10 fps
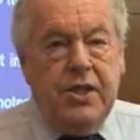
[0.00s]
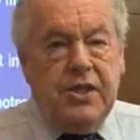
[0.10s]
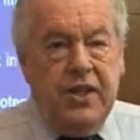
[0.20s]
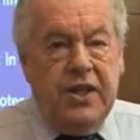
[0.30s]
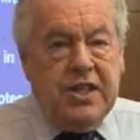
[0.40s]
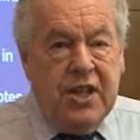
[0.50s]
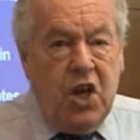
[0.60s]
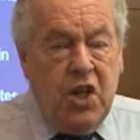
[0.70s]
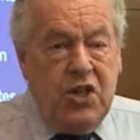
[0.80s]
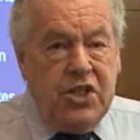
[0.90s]
So there's a
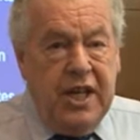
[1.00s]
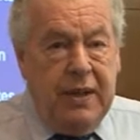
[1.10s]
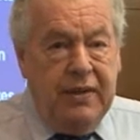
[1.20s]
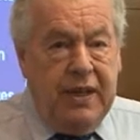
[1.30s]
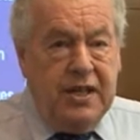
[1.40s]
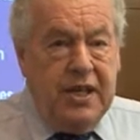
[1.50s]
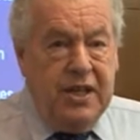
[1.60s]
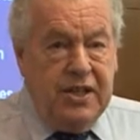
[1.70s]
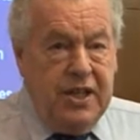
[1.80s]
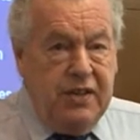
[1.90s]
concept that
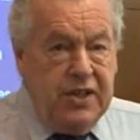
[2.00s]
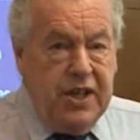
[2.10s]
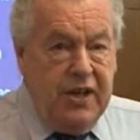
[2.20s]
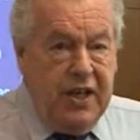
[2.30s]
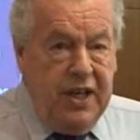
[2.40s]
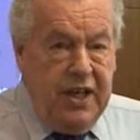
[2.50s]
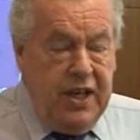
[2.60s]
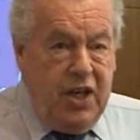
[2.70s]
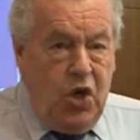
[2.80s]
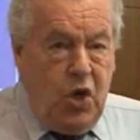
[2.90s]
serotonin,
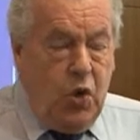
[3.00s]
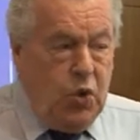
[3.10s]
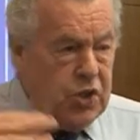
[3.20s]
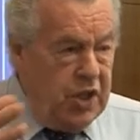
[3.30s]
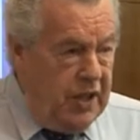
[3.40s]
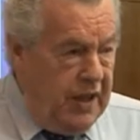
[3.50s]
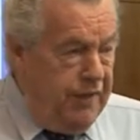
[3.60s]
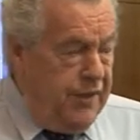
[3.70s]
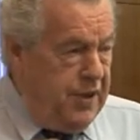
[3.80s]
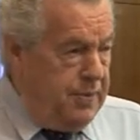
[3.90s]
also that
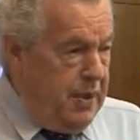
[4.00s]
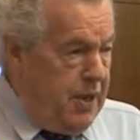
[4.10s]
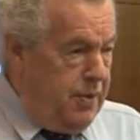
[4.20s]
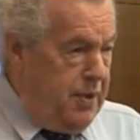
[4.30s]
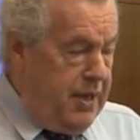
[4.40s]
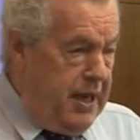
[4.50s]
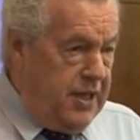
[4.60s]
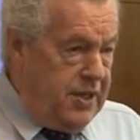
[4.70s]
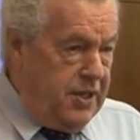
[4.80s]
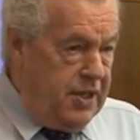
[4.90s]
first pathway of making
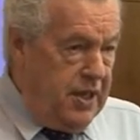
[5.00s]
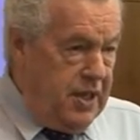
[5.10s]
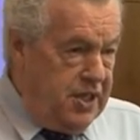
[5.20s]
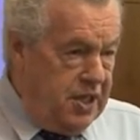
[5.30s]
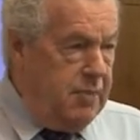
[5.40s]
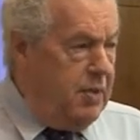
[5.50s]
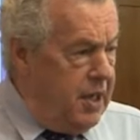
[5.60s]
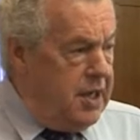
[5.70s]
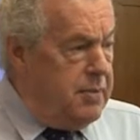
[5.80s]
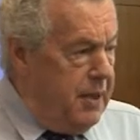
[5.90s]
serotonin, is
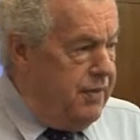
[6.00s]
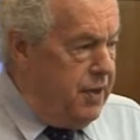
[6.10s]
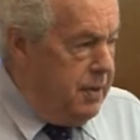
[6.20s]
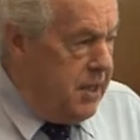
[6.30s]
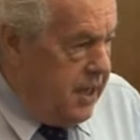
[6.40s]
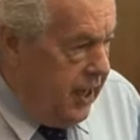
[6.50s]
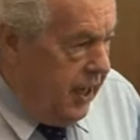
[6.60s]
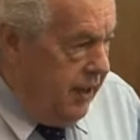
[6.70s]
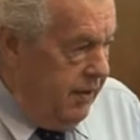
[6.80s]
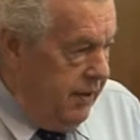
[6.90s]
stimulated by vitamin
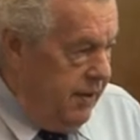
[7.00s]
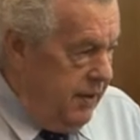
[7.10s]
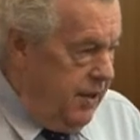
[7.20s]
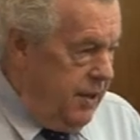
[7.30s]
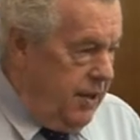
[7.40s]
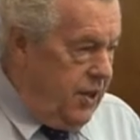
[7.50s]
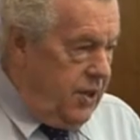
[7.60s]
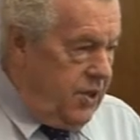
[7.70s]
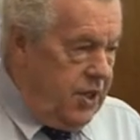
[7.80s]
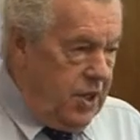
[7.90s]
D.
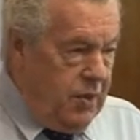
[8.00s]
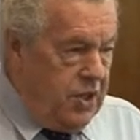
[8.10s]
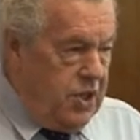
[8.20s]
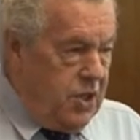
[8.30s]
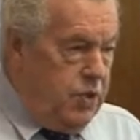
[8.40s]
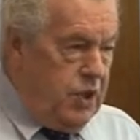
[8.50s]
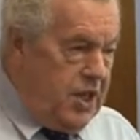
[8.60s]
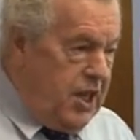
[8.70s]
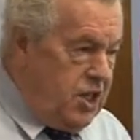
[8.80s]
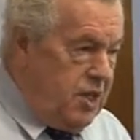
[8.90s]
So the question is, which
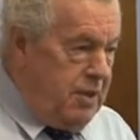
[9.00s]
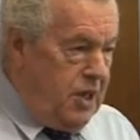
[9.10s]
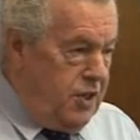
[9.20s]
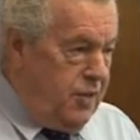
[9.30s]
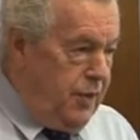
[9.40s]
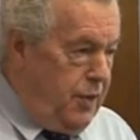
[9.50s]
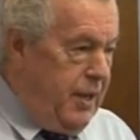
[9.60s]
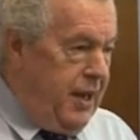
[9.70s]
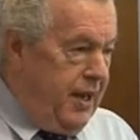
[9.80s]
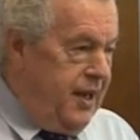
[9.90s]
actually makes you feel
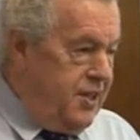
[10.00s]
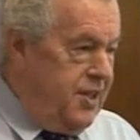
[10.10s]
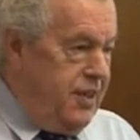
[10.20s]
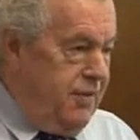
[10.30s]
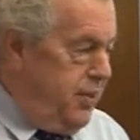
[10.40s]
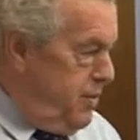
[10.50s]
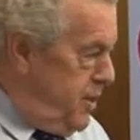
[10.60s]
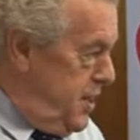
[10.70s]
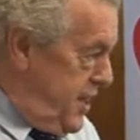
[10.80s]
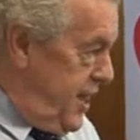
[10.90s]
better? Is it the
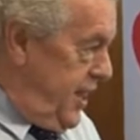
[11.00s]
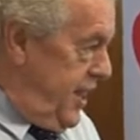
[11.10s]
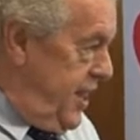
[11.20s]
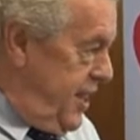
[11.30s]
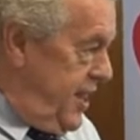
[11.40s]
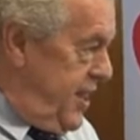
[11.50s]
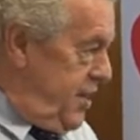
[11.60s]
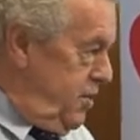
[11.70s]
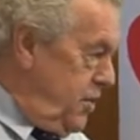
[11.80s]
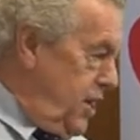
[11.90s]
vitamin D,
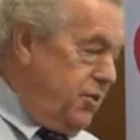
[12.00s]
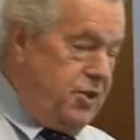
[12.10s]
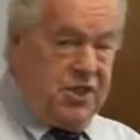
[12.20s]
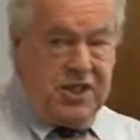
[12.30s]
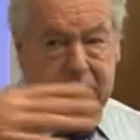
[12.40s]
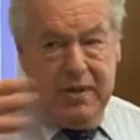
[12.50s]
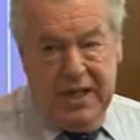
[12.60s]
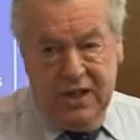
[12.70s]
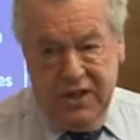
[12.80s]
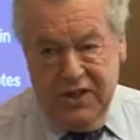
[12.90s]
which helps to
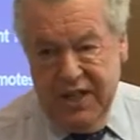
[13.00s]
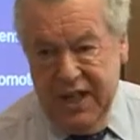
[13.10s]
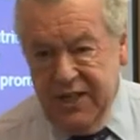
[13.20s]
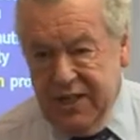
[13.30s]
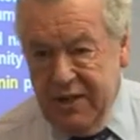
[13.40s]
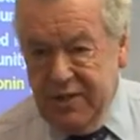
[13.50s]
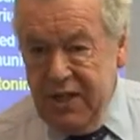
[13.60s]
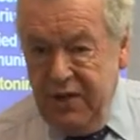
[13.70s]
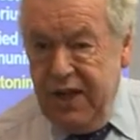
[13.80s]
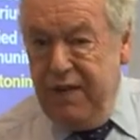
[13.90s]
stimulate a lot of the enzymes that
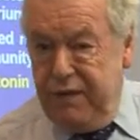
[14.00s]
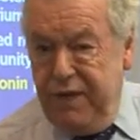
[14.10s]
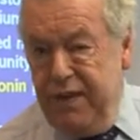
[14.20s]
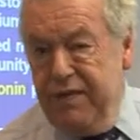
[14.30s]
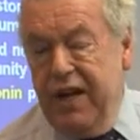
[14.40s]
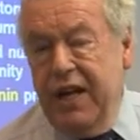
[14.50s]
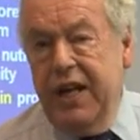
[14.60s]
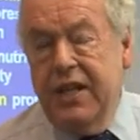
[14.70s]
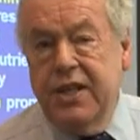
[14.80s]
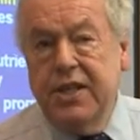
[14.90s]
you get from the
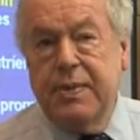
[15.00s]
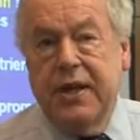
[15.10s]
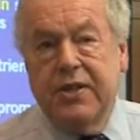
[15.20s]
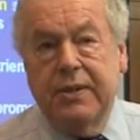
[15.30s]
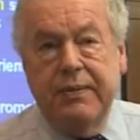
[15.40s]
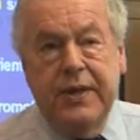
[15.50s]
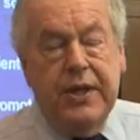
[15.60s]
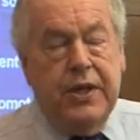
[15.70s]
violet end of the spectrum?